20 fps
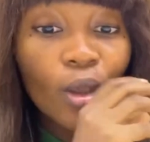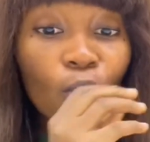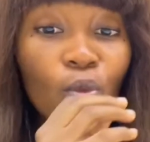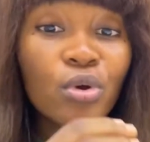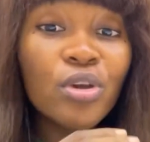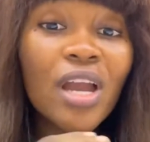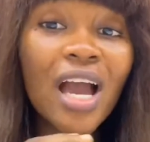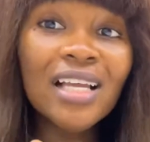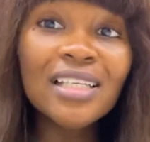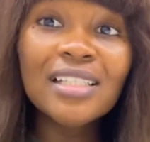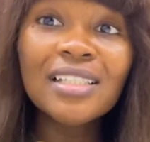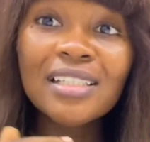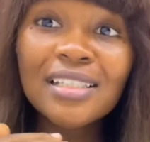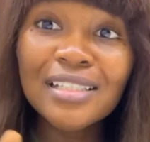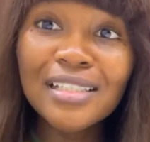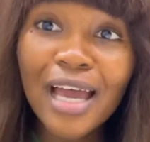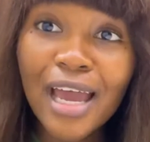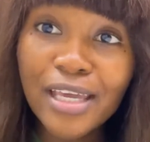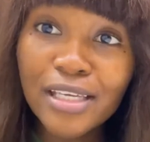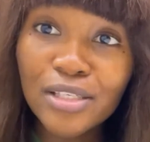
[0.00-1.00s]
when you're actually
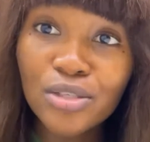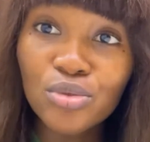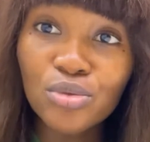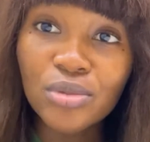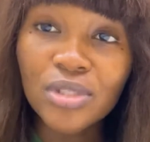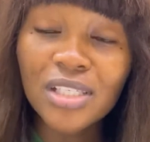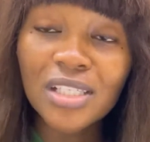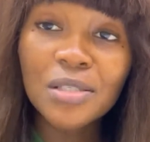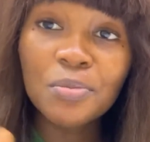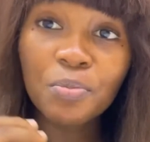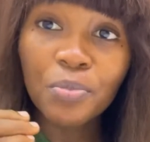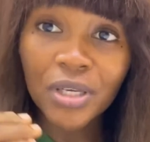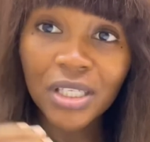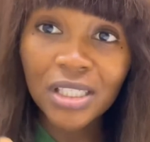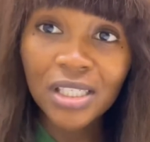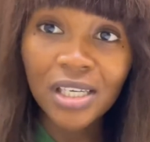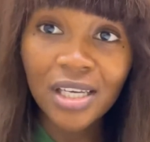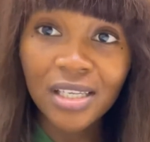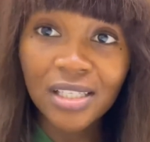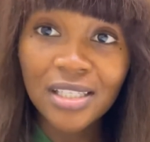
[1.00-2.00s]
nice to this
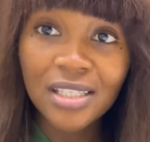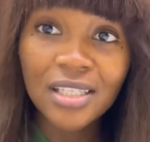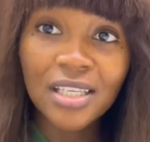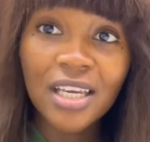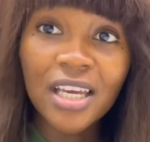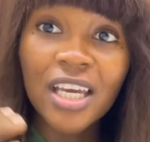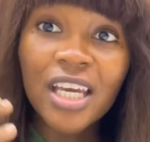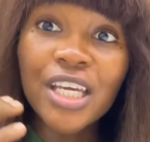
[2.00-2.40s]
patient